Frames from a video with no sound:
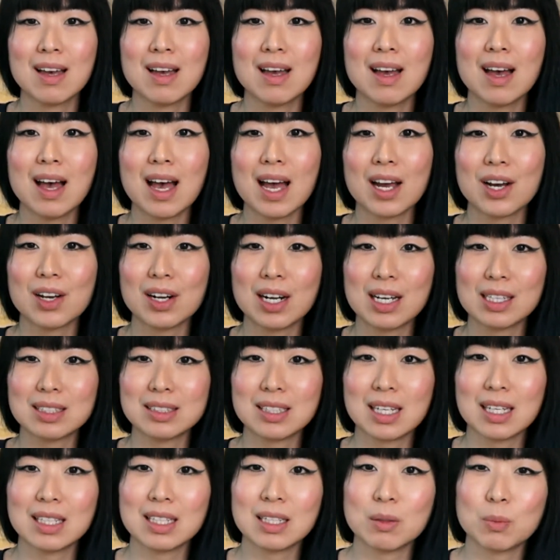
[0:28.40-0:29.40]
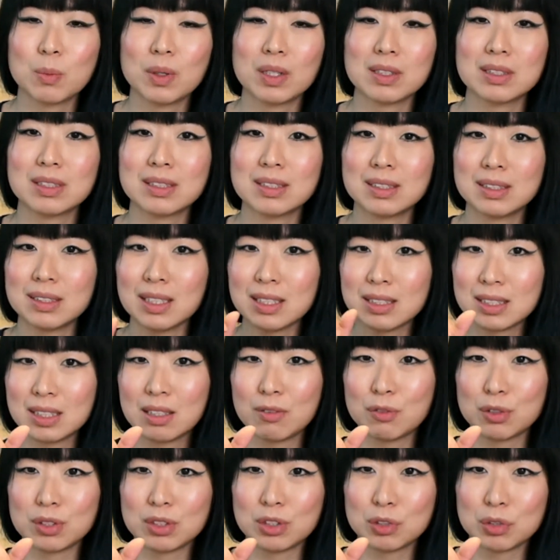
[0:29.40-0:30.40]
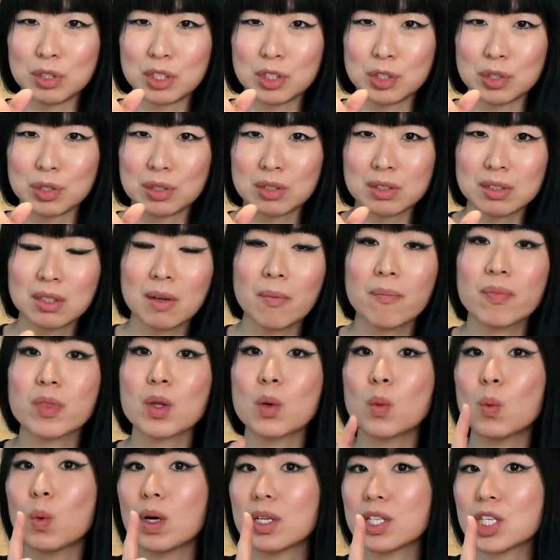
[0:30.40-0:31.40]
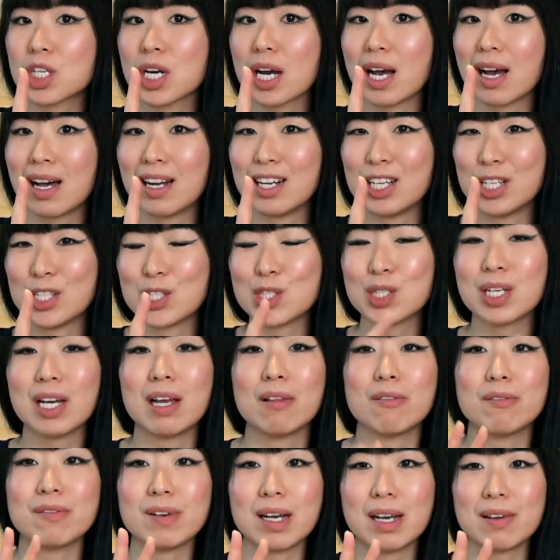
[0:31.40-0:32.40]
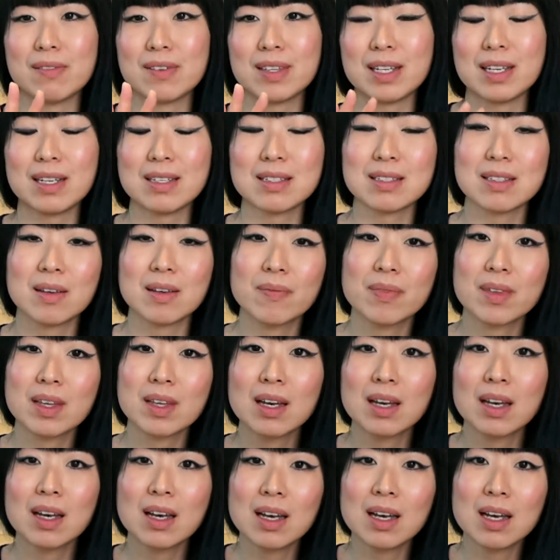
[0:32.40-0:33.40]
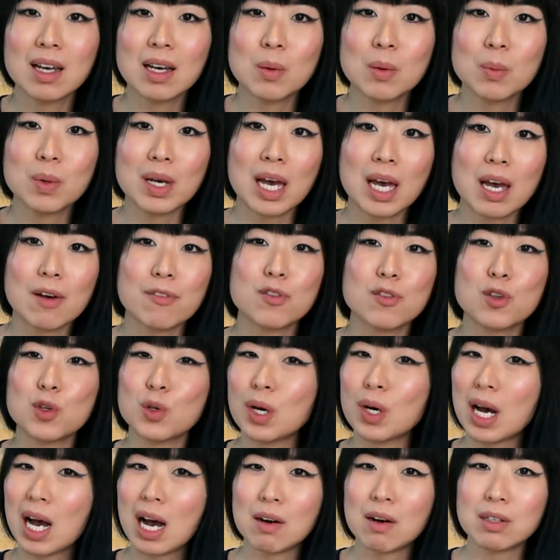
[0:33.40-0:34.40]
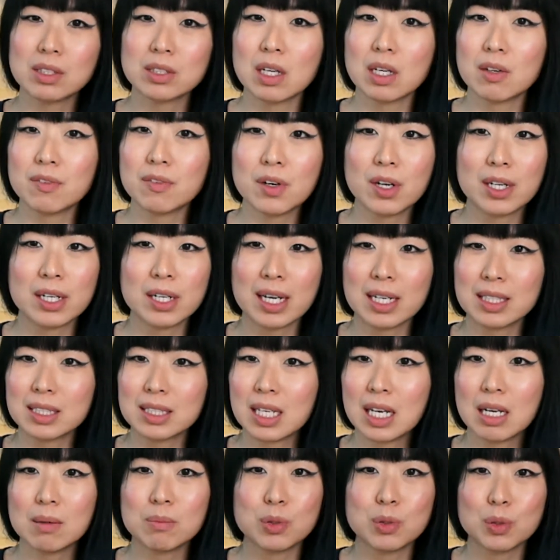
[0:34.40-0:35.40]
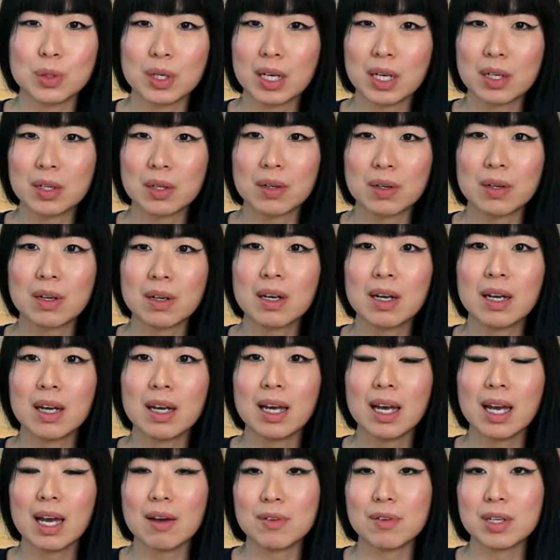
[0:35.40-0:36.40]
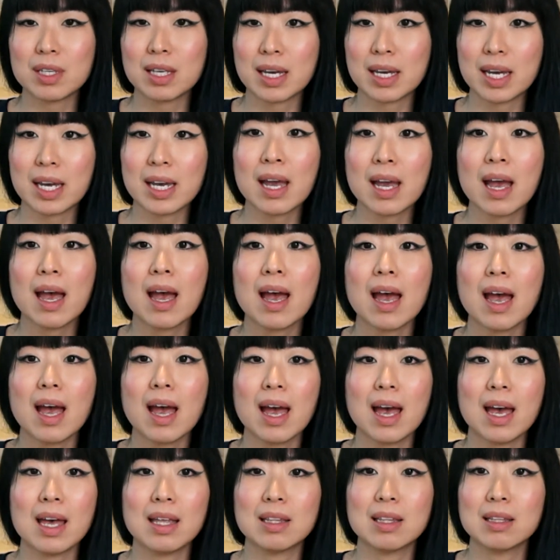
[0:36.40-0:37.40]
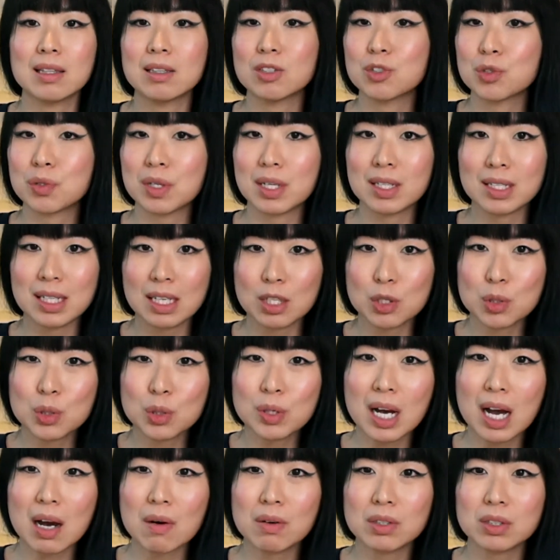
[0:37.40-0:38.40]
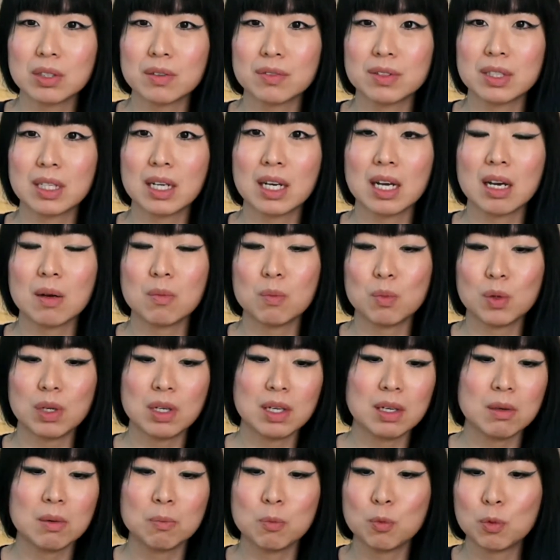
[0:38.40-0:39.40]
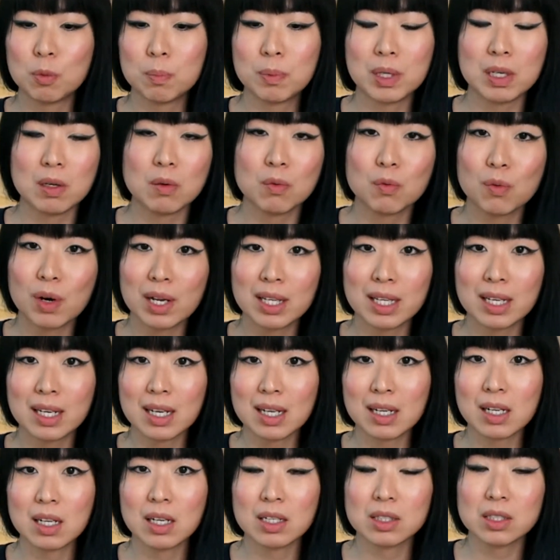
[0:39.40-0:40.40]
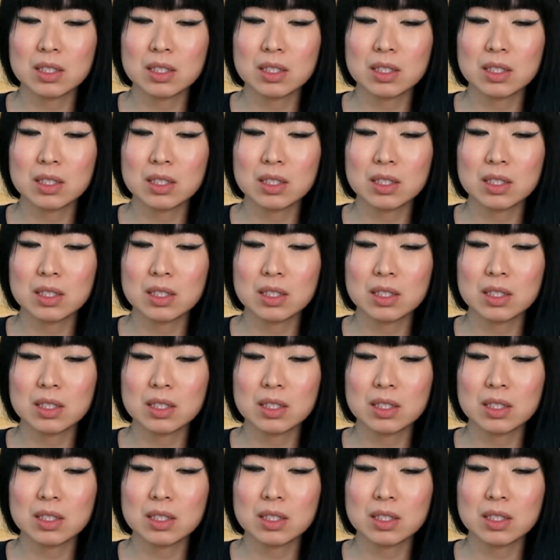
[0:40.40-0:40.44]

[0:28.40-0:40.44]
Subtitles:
I got assigned up with 6 different strangers, one challenge, and 5 days. We have 2 hours of online time together every day. And during the 2 hours of time, we would be writing a lot